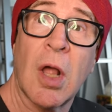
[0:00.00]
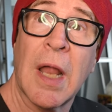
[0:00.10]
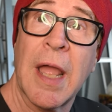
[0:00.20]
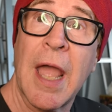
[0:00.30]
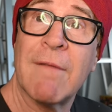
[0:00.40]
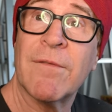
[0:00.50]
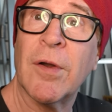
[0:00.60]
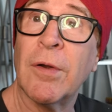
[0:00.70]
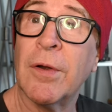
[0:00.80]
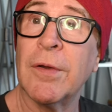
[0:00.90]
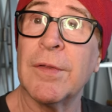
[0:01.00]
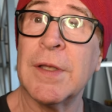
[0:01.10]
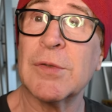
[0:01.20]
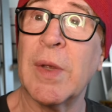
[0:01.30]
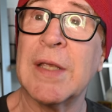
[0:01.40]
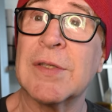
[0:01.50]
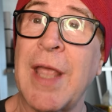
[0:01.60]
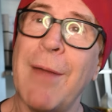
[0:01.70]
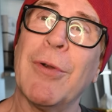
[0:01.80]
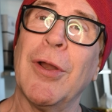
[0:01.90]
all I have for this week's
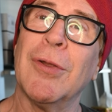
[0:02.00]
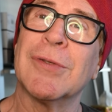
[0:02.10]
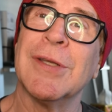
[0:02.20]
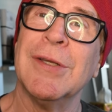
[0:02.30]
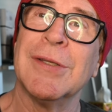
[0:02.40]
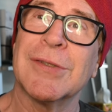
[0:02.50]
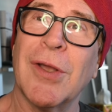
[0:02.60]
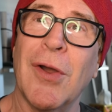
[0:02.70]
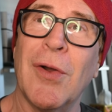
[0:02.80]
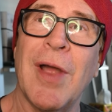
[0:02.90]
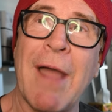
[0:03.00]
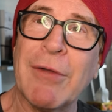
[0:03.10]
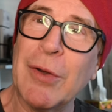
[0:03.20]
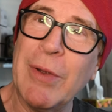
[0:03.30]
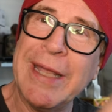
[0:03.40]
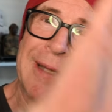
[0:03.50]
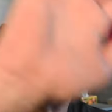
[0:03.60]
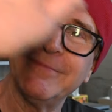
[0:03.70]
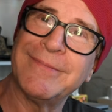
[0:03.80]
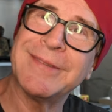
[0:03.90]
camera news. So have a good week.
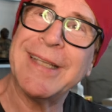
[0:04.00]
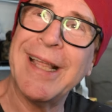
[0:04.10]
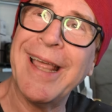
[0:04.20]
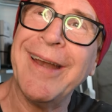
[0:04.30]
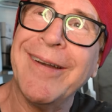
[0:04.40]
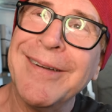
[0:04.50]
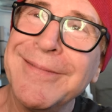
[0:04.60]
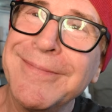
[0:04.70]
See you later.